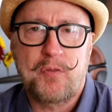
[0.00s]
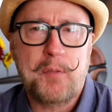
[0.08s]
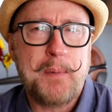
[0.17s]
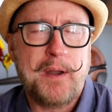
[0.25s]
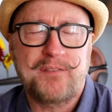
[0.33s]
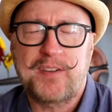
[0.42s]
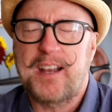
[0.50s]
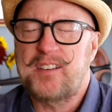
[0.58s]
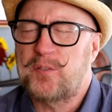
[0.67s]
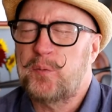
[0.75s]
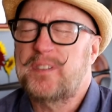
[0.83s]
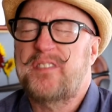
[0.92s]
The
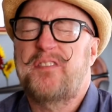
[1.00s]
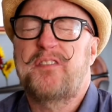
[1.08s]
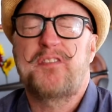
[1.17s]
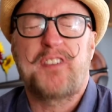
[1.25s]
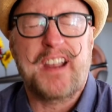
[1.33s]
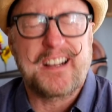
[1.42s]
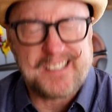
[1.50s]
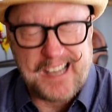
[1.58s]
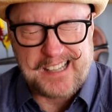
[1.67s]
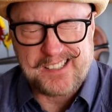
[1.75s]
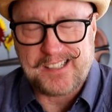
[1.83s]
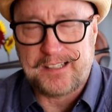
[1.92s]
modification was
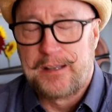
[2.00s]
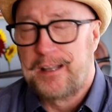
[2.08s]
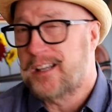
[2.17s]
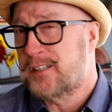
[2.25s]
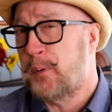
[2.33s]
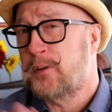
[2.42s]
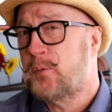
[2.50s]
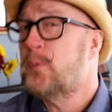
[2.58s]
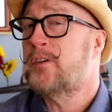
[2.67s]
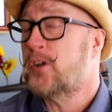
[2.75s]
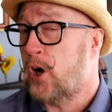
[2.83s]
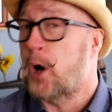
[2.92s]
fantastic, especially
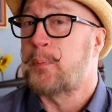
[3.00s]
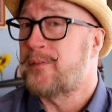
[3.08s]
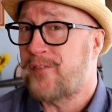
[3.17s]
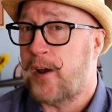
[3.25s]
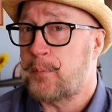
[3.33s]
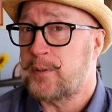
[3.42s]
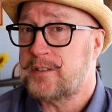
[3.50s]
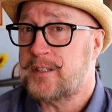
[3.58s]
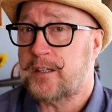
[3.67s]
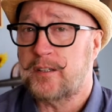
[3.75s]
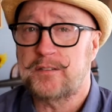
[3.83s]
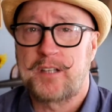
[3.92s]
with the carbon fiber
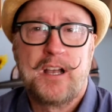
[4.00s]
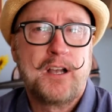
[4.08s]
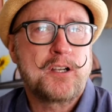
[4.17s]
stickers.